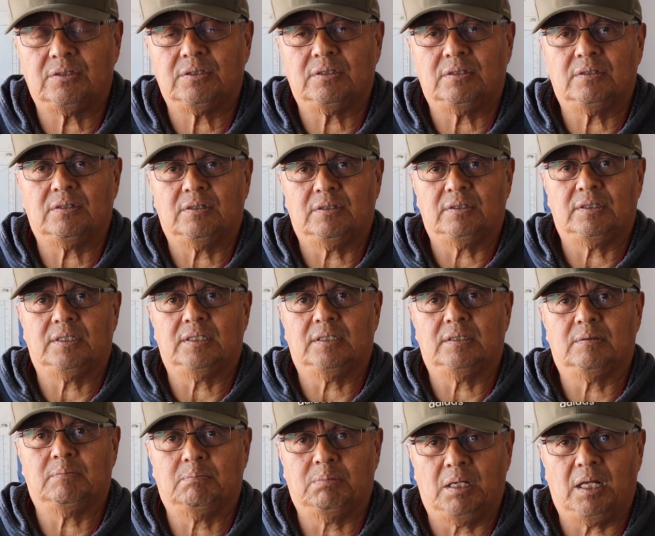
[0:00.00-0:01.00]
on
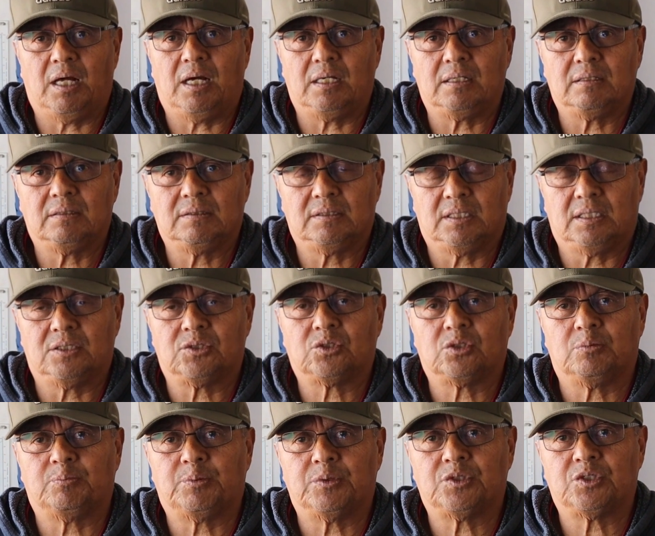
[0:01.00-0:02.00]
block than a
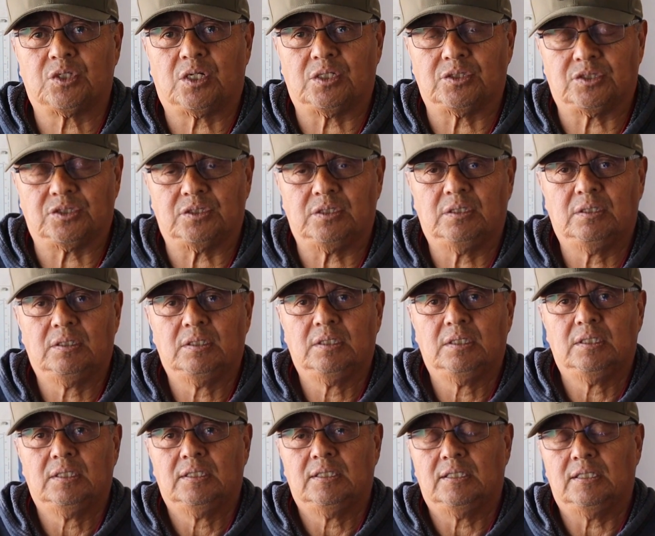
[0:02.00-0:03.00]
supercharger,
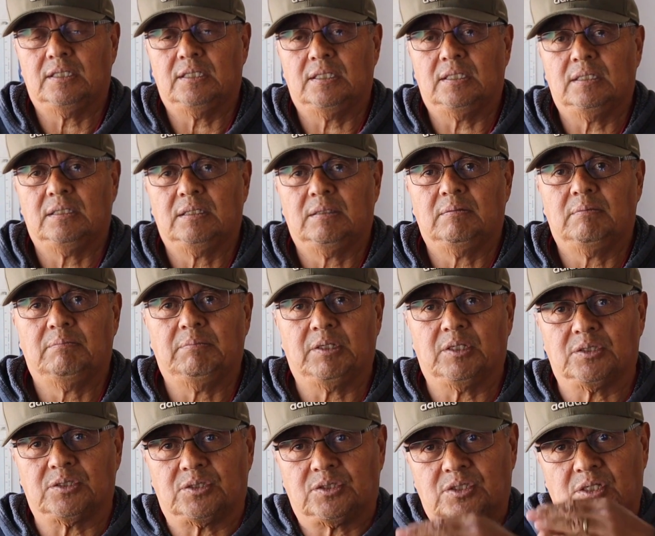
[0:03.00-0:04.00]

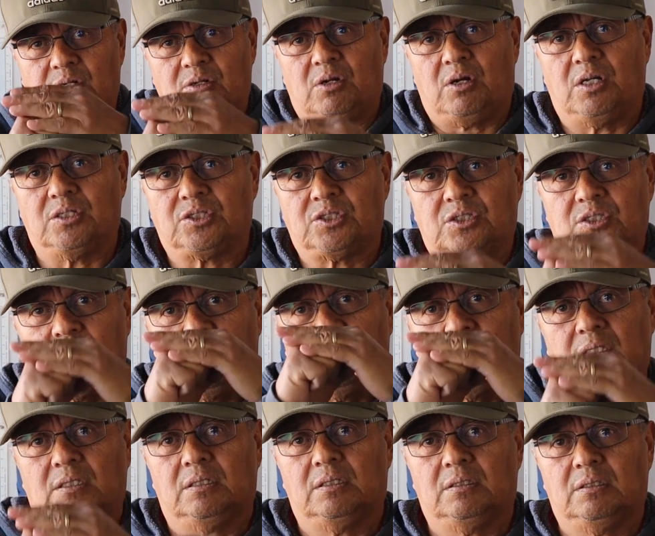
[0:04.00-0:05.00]
because there's a
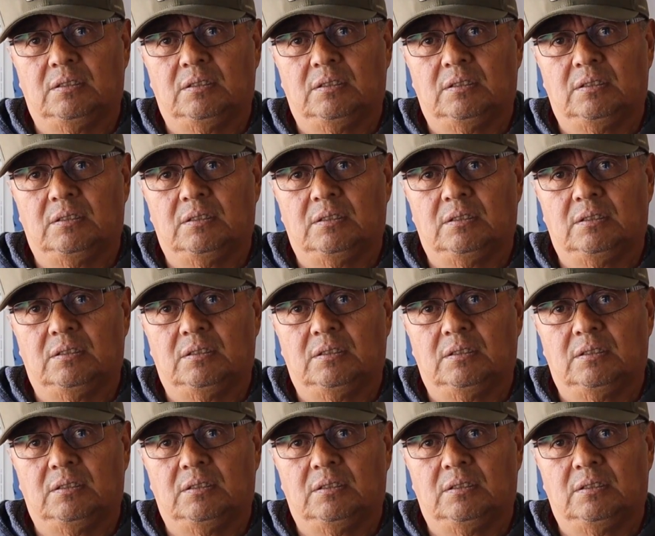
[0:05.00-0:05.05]
constant,